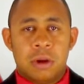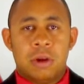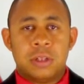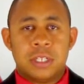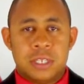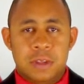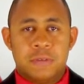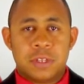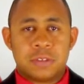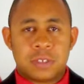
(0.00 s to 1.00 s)
on the
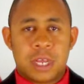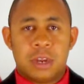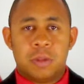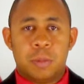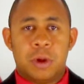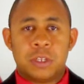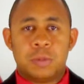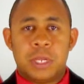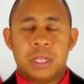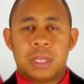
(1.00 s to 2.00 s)
defensive side of the ball
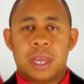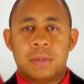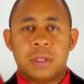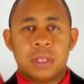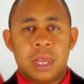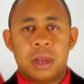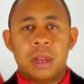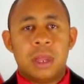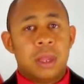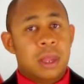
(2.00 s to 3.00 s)
as being the captain
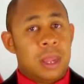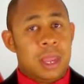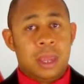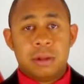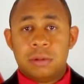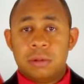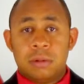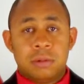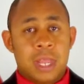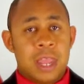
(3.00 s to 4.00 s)
there. And
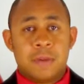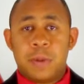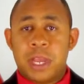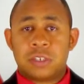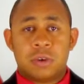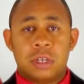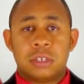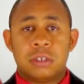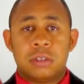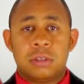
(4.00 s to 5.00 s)
they have pass
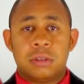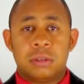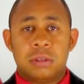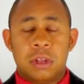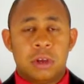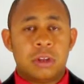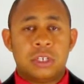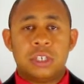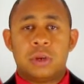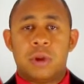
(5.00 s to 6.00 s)
rush. They're going
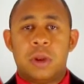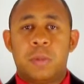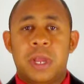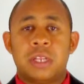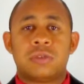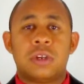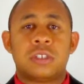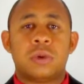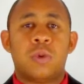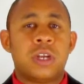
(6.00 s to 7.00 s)
to generate a pass
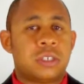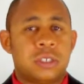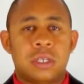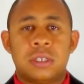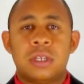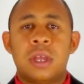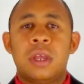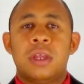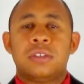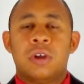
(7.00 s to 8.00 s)
rush. The question is
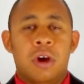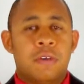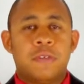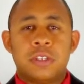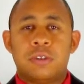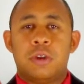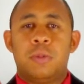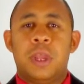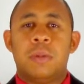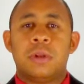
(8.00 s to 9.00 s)
the offense going
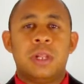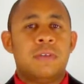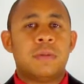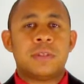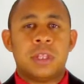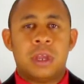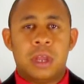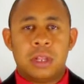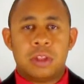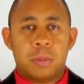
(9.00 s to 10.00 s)
to be able to live up to
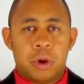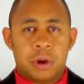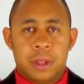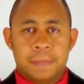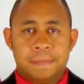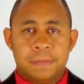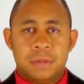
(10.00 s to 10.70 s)
their end of the bargain?